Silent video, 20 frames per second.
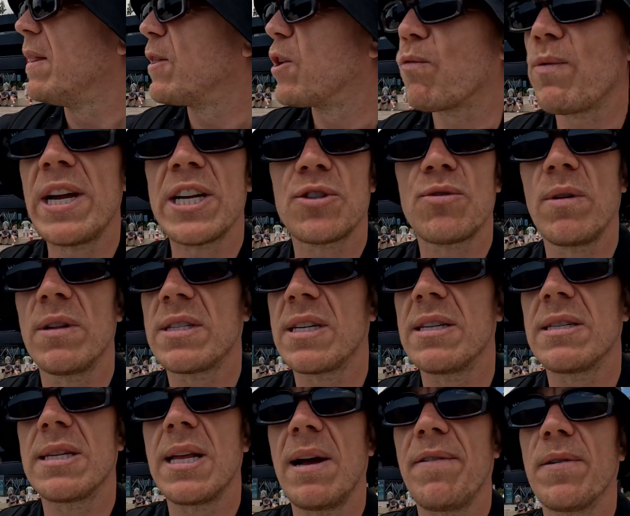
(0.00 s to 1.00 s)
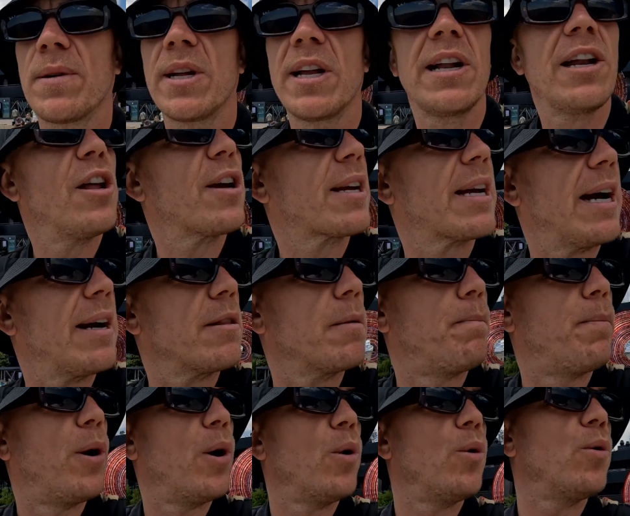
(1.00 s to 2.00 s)
The restaurants and stuff I'm going to look at, the
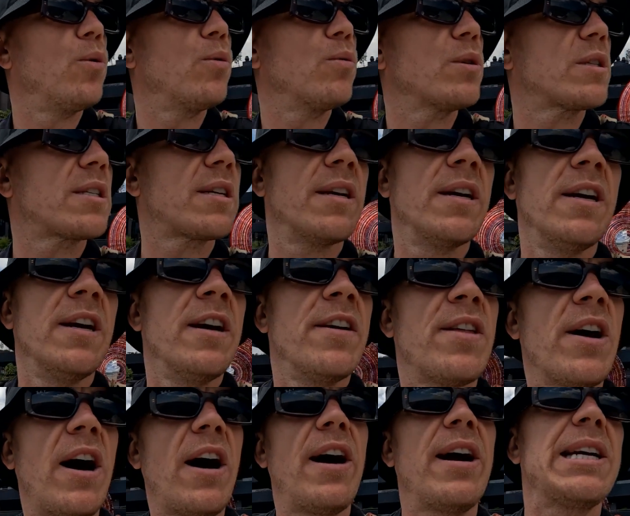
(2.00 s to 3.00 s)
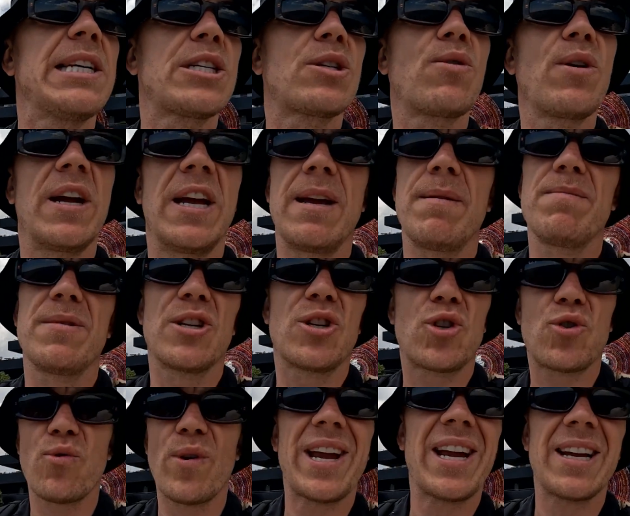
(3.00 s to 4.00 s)
pools, the ice cream, the
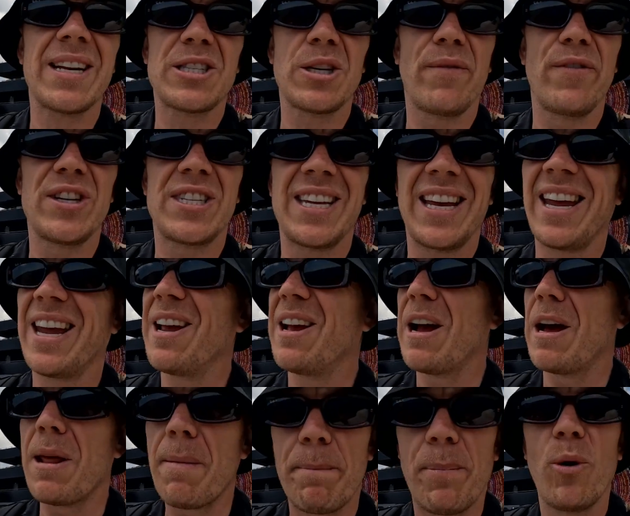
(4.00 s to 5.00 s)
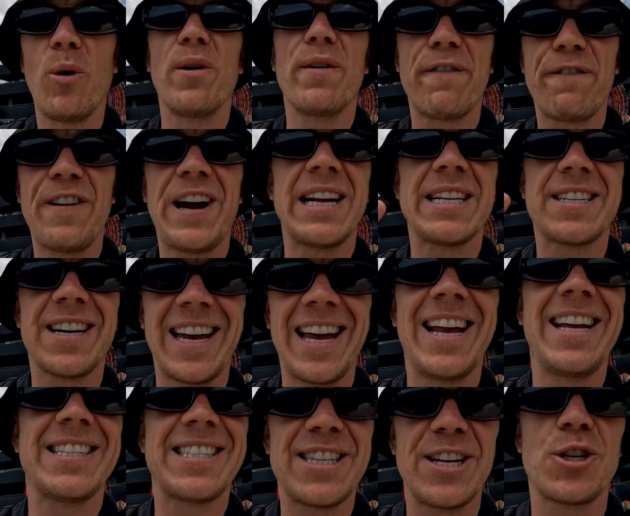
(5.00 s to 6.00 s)
drinks. Obviously an important factor
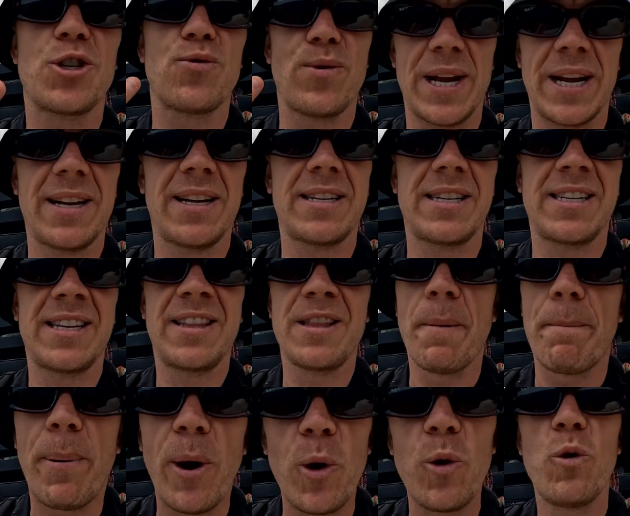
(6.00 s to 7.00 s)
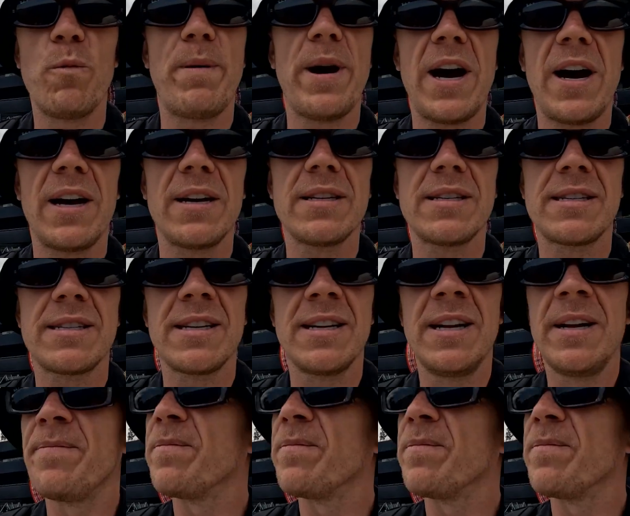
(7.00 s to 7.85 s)
is the drinks, the pool bars,